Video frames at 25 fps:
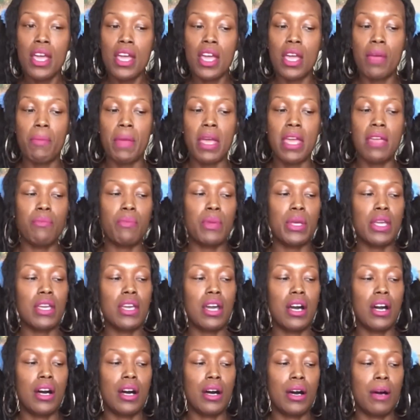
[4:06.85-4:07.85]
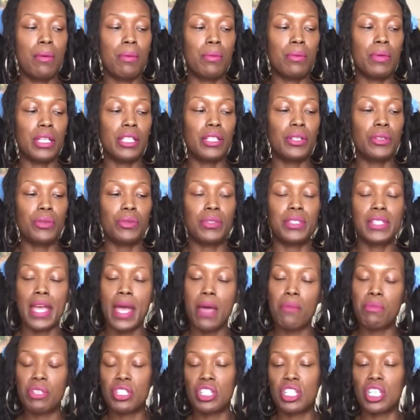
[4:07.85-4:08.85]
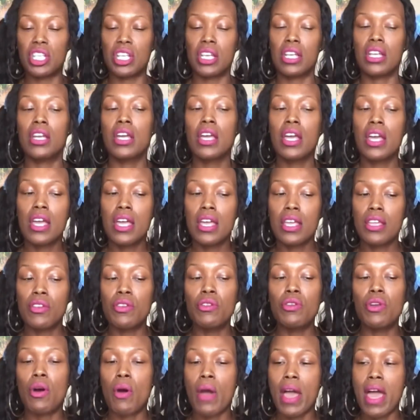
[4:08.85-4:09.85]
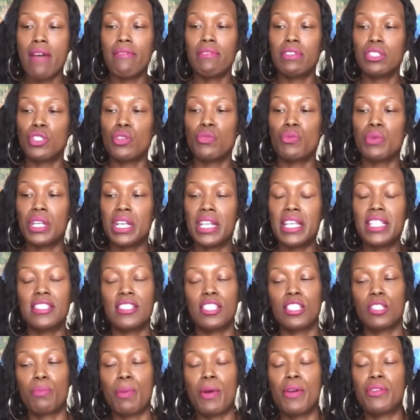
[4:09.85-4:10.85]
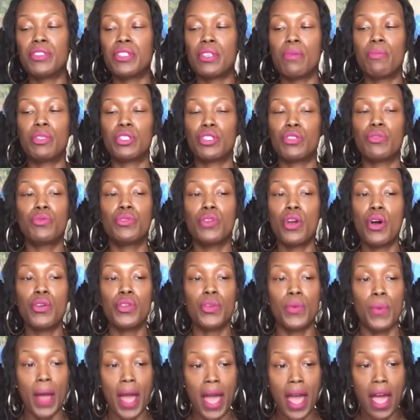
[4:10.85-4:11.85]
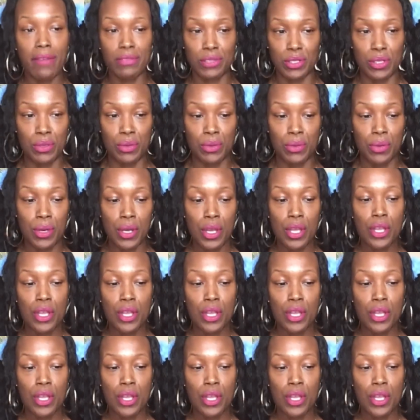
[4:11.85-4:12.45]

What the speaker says: It may be a little damaging, you know, having to release this person, but you know you have to.